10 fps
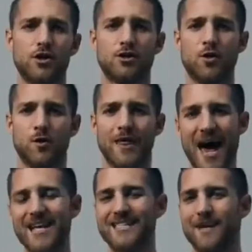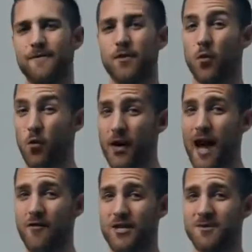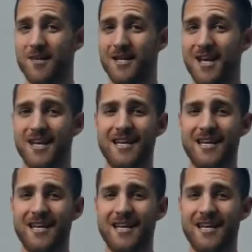So that is it for the workout regimen.